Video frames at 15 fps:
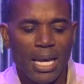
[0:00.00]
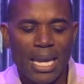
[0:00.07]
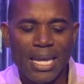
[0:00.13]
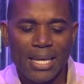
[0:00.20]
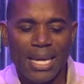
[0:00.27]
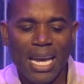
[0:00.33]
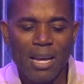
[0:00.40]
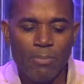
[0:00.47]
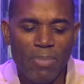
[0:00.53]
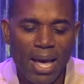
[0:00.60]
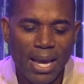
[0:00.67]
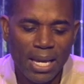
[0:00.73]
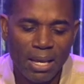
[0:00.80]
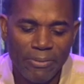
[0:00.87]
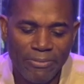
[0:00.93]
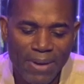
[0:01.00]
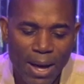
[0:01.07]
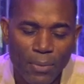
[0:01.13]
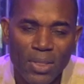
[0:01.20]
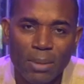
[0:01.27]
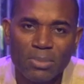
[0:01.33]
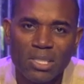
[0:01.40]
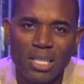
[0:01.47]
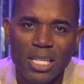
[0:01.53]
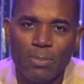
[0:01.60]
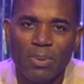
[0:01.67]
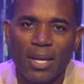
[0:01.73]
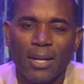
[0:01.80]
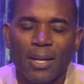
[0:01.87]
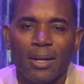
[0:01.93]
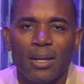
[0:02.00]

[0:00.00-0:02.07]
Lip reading: And he came back and found them sleeping.